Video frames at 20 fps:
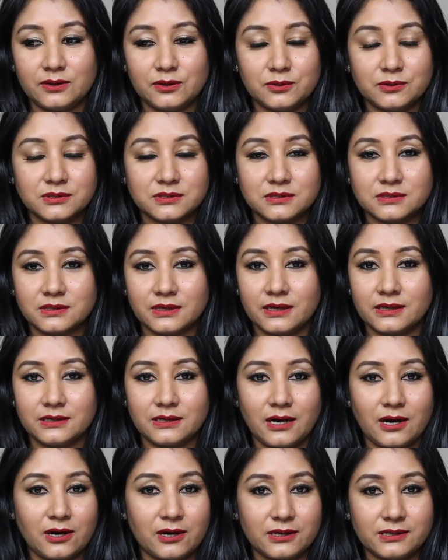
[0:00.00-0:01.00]
those
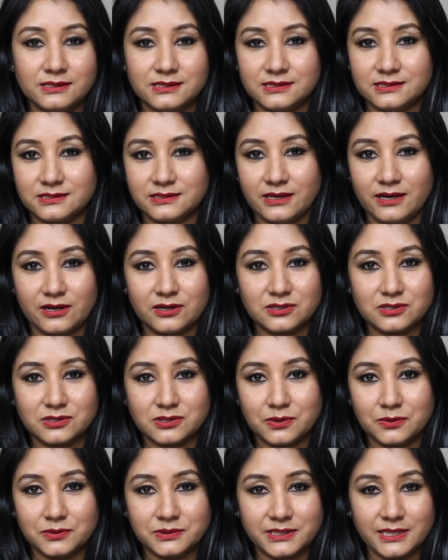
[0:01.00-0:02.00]
artists, they are
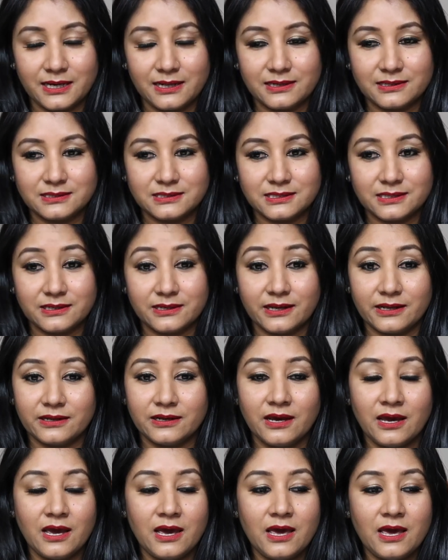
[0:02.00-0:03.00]
so talented.
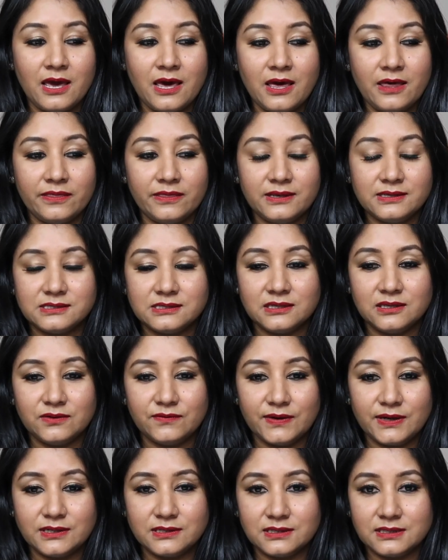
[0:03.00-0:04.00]
And this
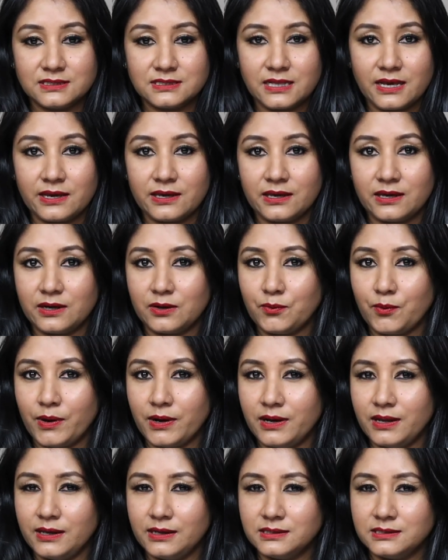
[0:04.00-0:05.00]
event is
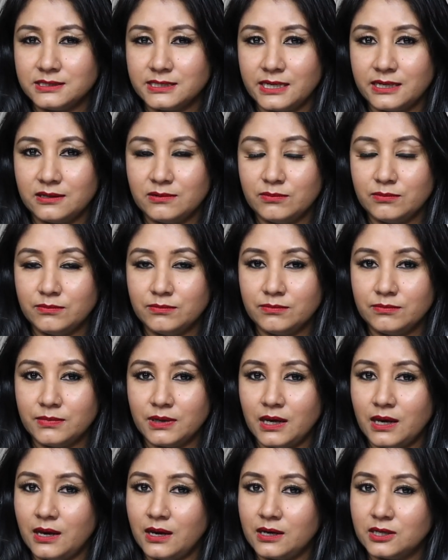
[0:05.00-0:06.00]
only in 10
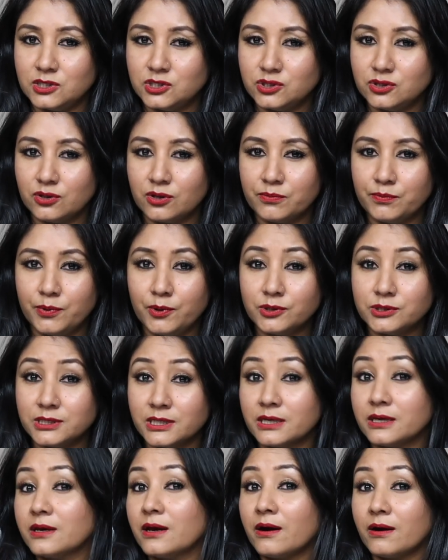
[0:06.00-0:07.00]
Dior
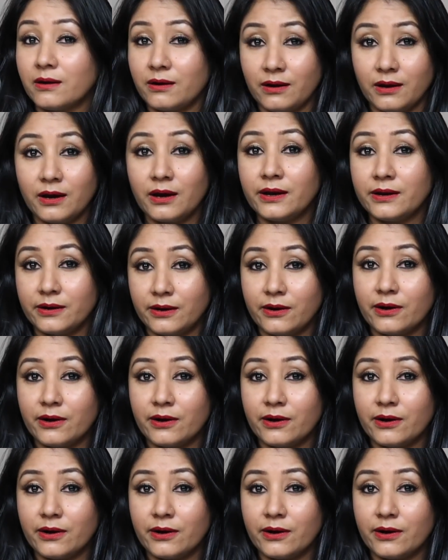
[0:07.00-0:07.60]
boutique and